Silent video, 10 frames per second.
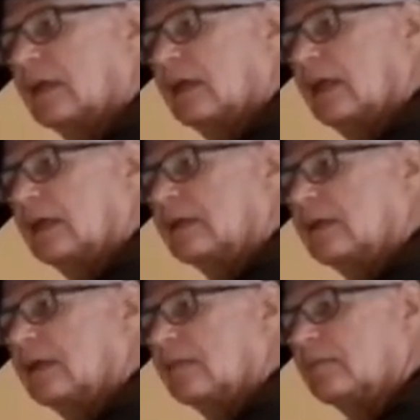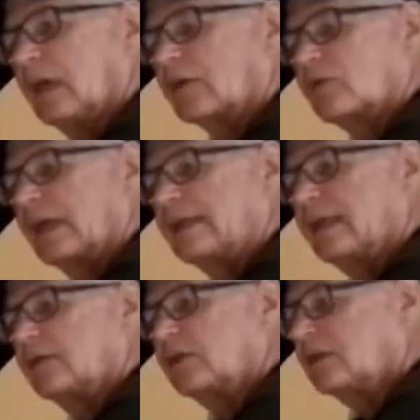and uh, I'll crank
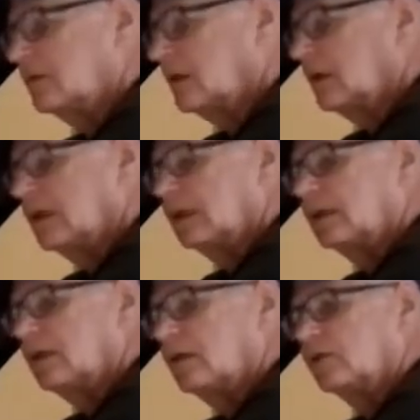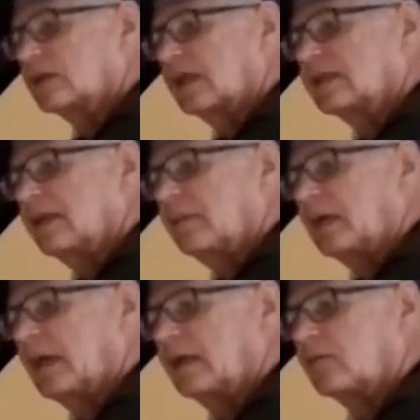the engine and uh, you guys keep
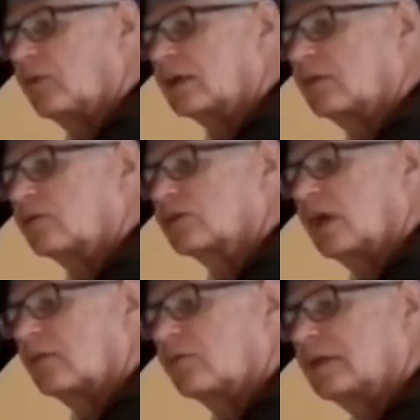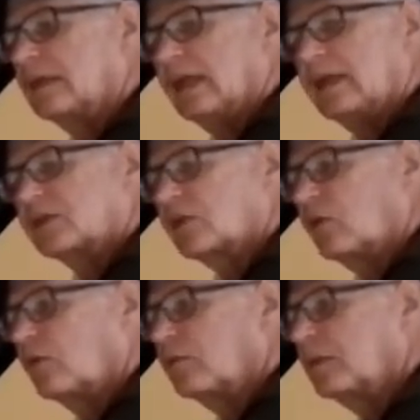an eye on what goes on with the
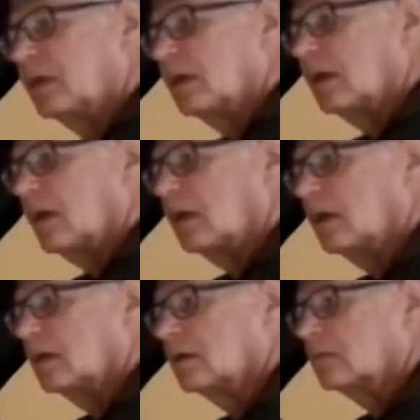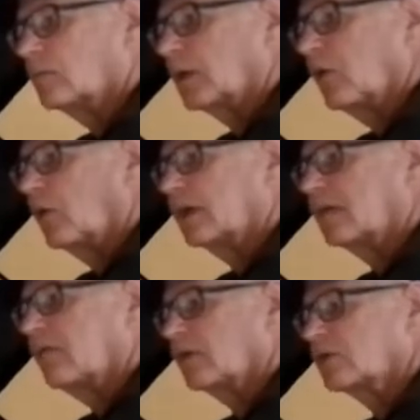H-scope uh,
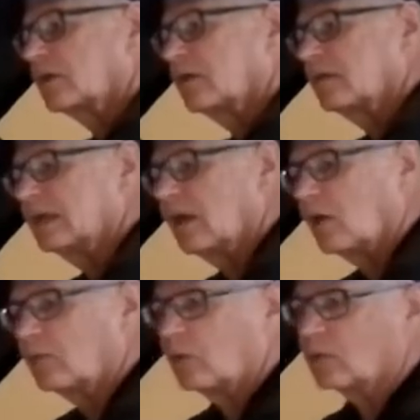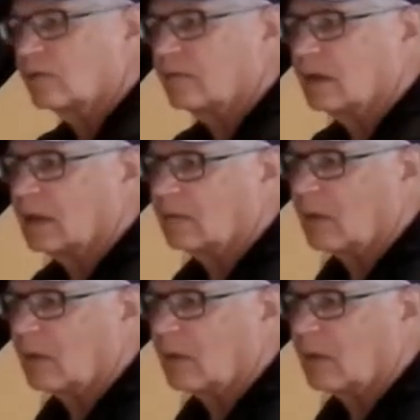recording function of the automotive uh,